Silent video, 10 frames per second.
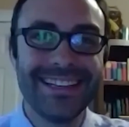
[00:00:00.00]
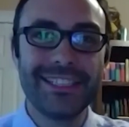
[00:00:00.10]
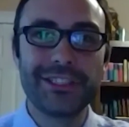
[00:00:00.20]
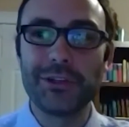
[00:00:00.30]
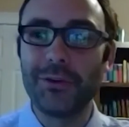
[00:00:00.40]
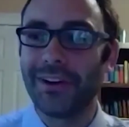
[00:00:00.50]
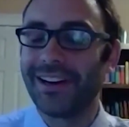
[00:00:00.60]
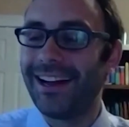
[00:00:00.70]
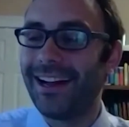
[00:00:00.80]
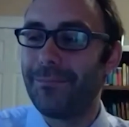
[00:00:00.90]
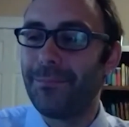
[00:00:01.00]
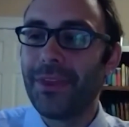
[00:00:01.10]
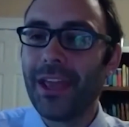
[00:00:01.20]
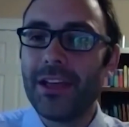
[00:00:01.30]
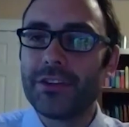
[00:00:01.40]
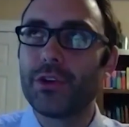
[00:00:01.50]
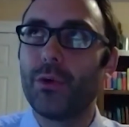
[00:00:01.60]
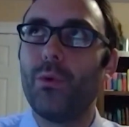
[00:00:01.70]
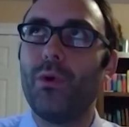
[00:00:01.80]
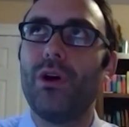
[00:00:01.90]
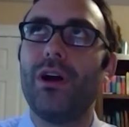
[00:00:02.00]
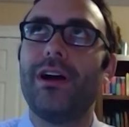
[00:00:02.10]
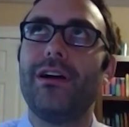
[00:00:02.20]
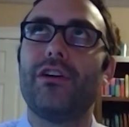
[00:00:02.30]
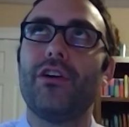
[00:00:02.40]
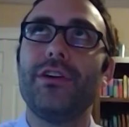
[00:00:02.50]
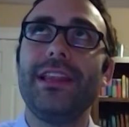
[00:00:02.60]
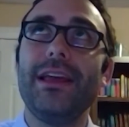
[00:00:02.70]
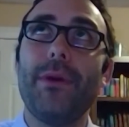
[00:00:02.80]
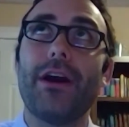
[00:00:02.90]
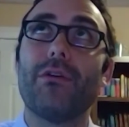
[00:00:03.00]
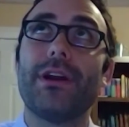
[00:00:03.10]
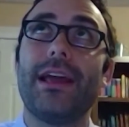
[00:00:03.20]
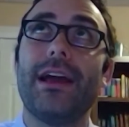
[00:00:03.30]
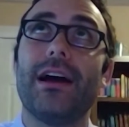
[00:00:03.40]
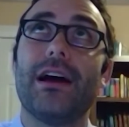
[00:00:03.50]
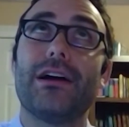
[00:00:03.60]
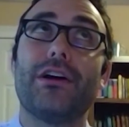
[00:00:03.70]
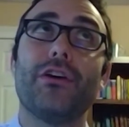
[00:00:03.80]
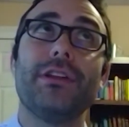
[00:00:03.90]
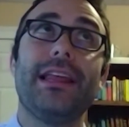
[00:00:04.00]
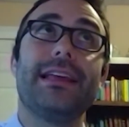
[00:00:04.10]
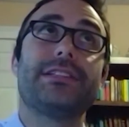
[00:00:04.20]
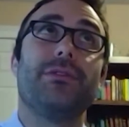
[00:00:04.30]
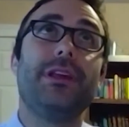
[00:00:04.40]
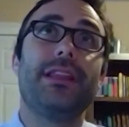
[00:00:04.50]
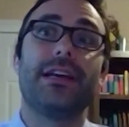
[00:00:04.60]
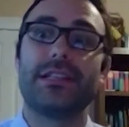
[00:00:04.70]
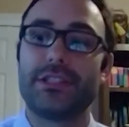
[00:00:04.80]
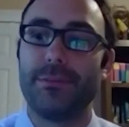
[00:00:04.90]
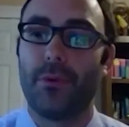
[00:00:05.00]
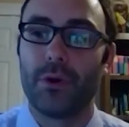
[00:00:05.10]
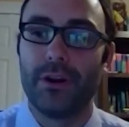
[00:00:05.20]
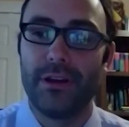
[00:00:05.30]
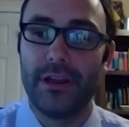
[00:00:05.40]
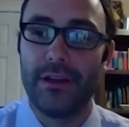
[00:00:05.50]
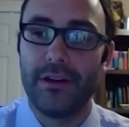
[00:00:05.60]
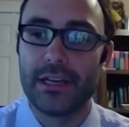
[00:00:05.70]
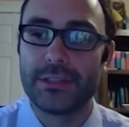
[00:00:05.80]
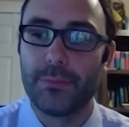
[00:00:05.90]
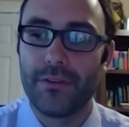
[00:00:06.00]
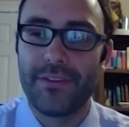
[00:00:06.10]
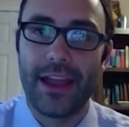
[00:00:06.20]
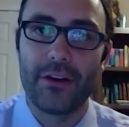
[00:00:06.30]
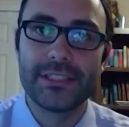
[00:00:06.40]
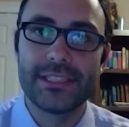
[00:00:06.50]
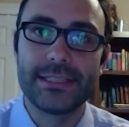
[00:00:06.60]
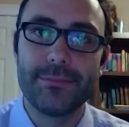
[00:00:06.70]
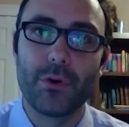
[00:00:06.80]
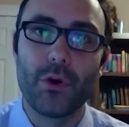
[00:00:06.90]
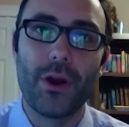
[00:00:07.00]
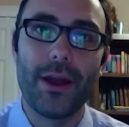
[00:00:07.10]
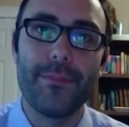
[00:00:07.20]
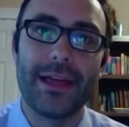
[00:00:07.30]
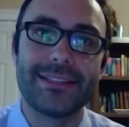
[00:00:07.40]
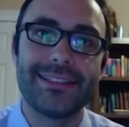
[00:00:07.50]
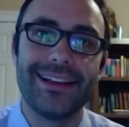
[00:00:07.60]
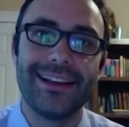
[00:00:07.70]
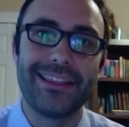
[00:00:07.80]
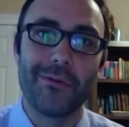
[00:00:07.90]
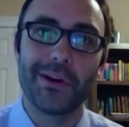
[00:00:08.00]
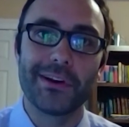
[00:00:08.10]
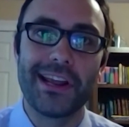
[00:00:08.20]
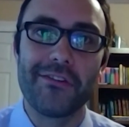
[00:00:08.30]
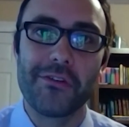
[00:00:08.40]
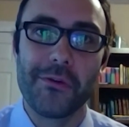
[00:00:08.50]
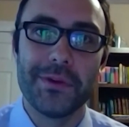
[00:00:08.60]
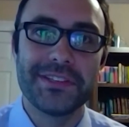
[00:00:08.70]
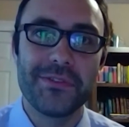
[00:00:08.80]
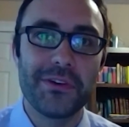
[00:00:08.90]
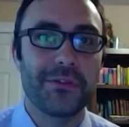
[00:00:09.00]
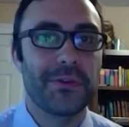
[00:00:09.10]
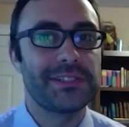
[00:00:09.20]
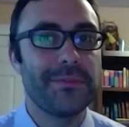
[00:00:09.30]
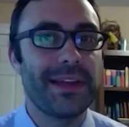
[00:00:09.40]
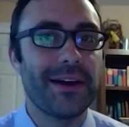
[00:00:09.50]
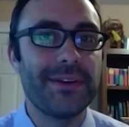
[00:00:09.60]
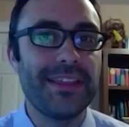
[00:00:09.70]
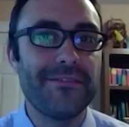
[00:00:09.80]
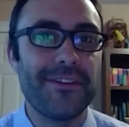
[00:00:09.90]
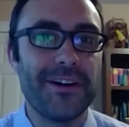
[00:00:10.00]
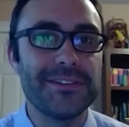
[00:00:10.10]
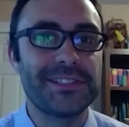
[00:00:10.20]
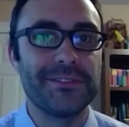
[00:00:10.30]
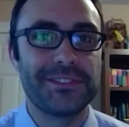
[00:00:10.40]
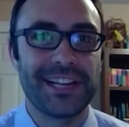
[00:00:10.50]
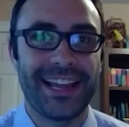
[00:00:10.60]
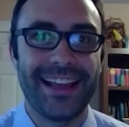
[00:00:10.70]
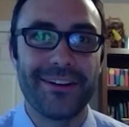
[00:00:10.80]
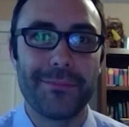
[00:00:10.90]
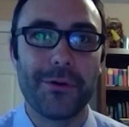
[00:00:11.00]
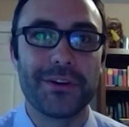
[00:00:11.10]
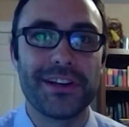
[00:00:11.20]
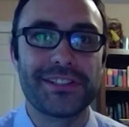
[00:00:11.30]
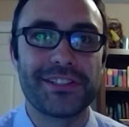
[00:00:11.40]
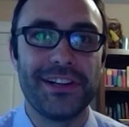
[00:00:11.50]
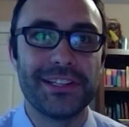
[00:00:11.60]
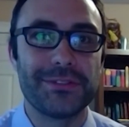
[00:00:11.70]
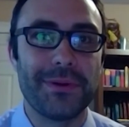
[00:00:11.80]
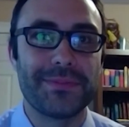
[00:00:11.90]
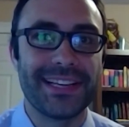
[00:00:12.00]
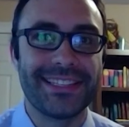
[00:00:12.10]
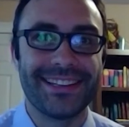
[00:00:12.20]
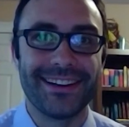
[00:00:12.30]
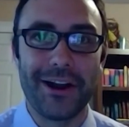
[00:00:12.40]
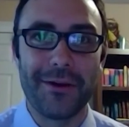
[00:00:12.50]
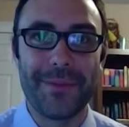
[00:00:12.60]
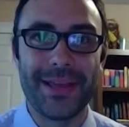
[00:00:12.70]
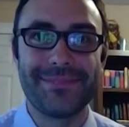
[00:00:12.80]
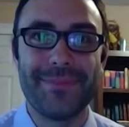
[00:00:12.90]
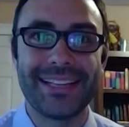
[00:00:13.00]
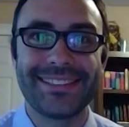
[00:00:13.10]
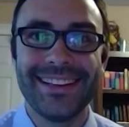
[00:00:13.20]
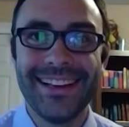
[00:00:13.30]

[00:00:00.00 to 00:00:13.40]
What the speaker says: Sure. So currently we are running, currently it's only the supportive care assistant program that we are taking recruitments for. The rest will be coming in the fall. So checking out our Portage College websites are our best bet